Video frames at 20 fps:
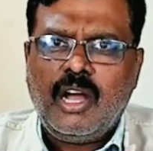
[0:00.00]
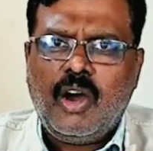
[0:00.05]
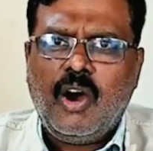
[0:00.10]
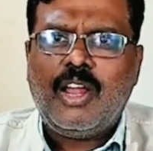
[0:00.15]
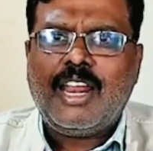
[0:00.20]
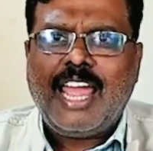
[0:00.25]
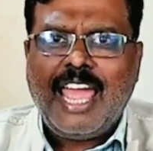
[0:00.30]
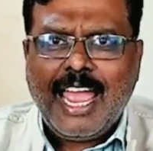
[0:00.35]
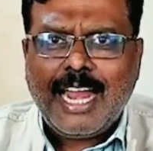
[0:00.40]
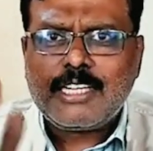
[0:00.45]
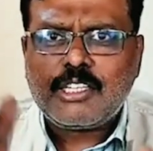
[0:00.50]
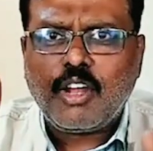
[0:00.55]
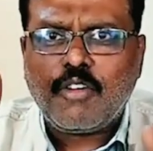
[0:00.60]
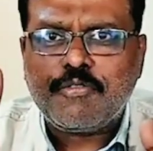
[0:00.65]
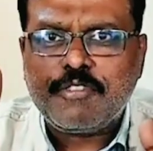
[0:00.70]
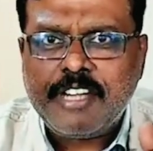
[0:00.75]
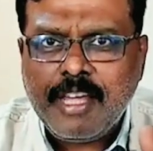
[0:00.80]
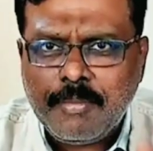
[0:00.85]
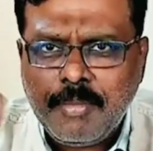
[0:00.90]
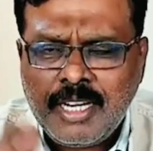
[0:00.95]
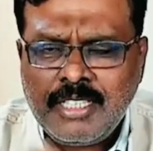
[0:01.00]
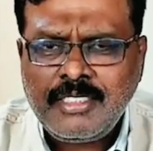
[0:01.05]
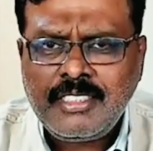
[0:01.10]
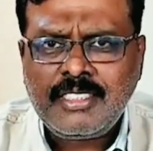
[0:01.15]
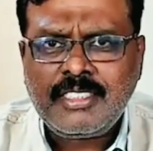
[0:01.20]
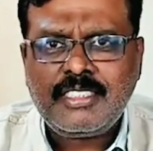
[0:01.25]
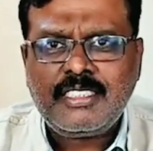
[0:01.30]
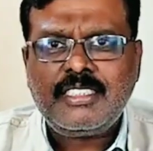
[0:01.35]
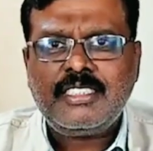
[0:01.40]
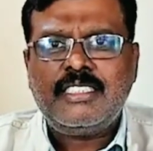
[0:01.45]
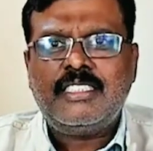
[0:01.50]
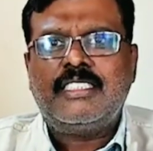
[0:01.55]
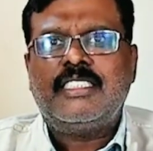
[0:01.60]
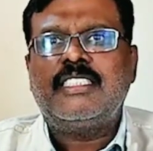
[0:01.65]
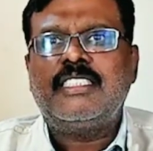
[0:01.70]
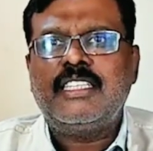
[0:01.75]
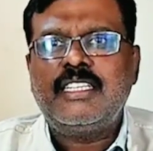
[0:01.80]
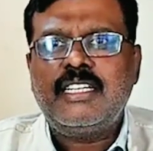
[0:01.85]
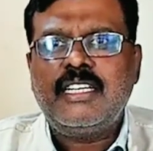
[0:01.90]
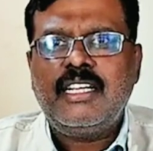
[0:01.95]
or act of demons
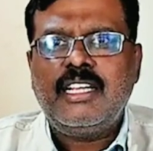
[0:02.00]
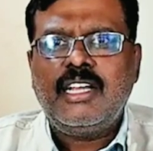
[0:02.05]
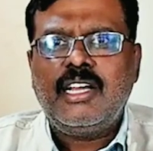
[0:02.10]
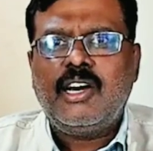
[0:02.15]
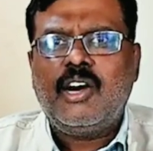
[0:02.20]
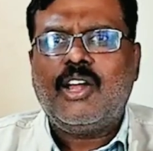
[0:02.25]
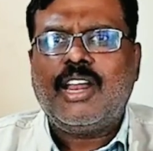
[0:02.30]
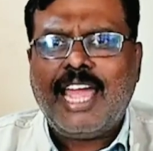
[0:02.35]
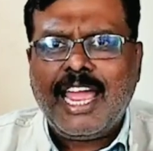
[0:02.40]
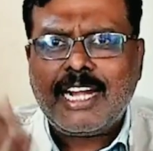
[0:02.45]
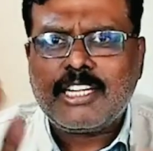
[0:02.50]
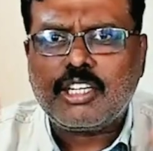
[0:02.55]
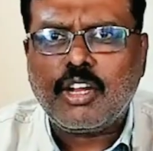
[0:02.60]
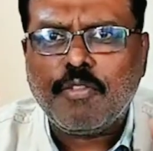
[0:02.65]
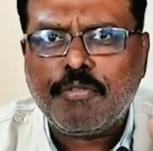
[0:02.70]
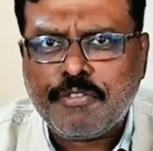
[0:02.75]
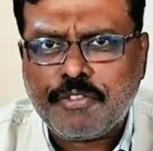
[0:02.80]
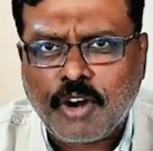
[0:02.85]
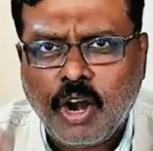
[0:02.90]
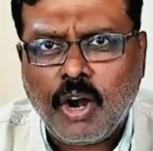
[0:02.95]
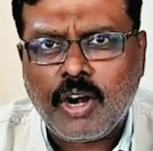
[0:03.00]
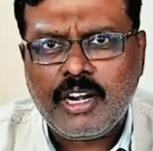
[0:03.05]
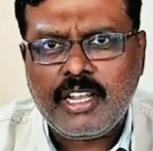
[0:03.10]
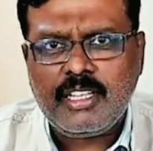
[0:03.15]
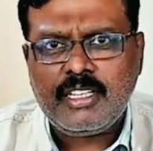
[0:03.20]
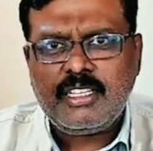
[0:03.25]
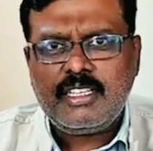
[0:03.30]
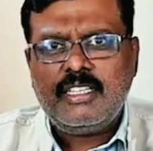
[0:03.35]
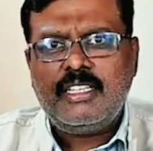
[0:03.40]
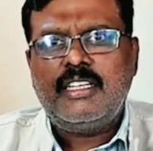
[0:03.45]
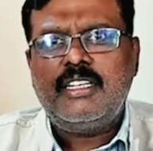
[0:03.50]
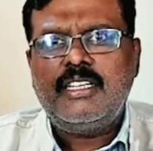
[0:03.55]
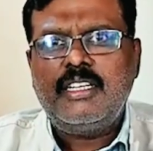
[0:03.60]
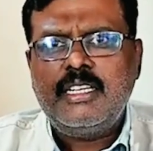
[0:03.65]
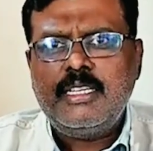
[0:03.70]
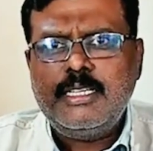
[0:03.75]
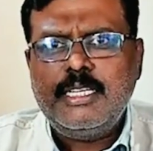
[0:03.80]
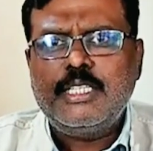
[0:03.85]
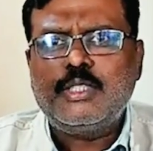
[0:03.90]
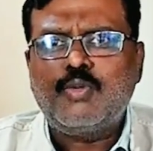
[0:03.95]
or act of fraud
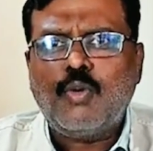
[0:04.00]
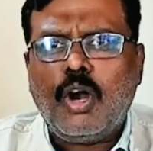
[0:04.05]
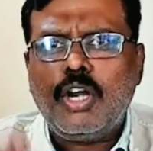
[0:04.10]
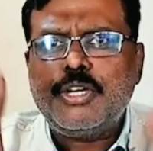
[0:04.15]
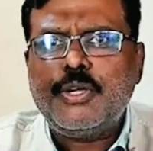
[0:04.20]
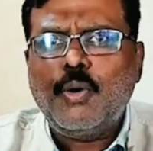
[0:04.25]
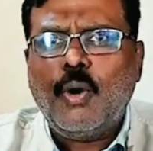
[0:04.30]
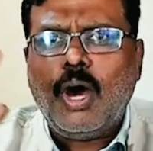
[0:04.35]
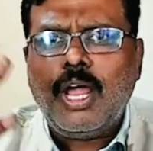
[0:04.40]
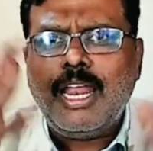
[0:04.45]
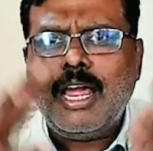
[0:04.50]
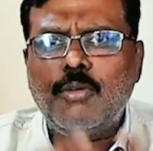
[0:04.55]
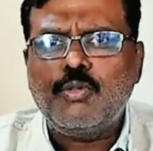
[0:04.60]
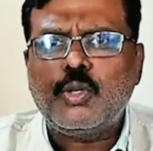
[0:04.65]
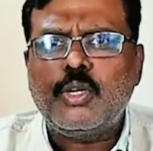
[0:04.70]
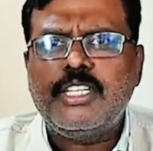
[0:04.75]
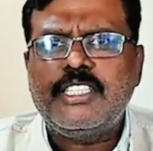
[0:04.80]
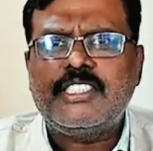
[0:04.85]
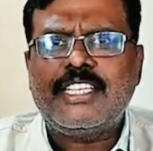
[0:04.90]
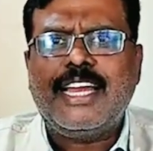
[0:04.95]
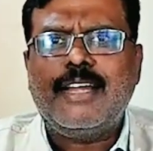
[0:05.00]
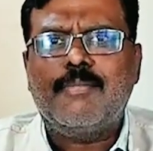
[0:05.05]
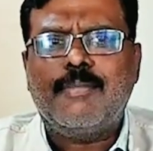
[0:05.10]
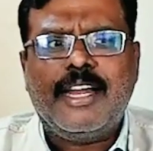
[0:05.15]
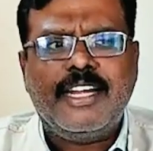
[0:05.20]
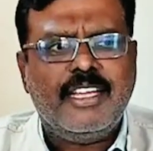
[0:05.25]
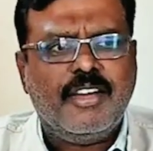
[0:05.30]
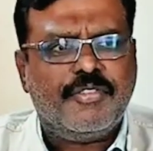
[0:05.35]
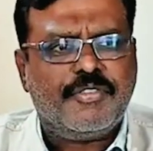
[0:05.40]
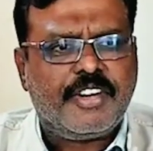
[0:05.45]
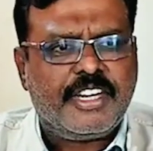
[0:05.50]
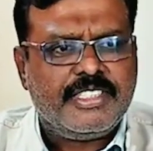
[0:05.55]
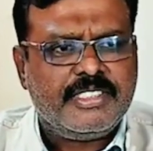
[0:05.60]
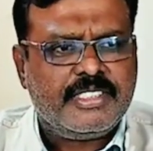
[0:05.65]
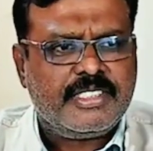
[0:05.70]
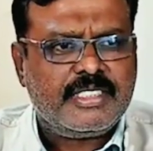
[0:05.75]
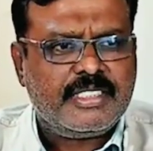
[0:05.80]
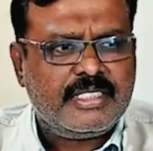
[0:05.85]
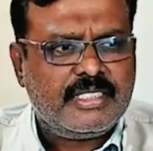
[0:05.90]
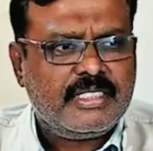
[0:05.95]
is what you all have to decide, my dear
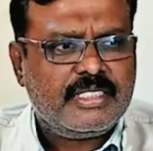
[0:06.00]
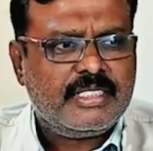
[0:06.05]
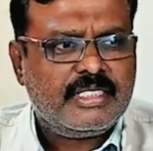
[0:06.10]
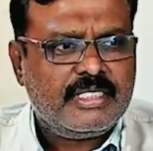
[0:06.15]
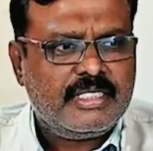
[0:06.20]
friends.